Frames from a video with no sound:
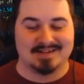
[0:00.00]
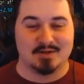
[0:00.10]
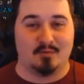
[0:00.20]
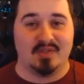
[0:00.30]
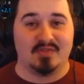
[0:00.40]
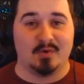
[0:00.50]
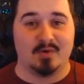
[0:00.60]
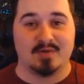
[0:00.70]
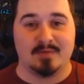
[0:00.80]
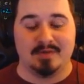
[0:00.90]
So
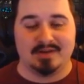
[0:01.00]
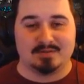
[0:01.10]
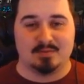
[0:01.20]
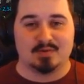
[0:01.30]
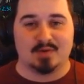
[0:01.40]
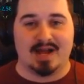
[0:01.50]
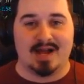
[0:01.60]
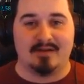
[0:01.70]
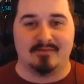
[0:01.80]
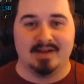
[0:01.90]
1/3 of the abilities we used to
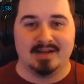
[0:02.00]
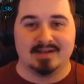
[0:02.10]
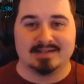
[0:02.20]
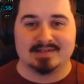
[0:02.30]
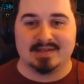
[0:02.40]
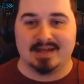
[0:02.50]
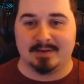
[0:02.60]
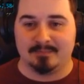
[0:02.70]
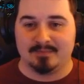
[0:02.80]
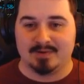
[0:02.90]
have just to
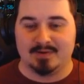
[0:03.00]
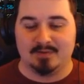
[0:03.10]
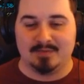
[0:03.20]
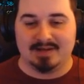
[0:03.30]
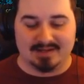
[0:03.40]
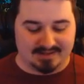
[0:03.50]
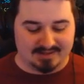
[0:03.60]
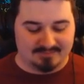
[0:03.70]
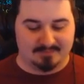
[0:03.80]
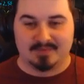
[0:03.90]
get them. Oh my
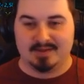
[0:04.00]
god.